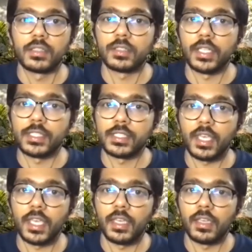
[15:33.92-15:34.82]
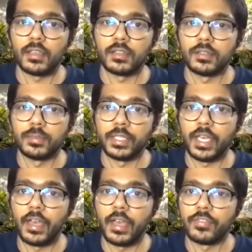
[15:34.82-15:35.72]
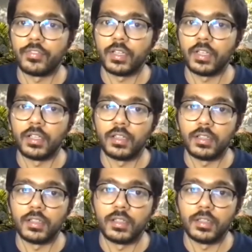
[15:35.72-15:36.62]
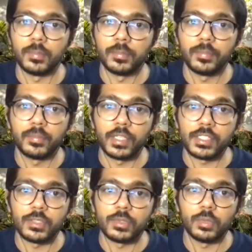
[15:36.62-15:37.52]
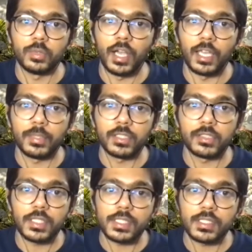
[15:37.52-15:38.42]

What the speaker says: let's say we have, let's do IP address.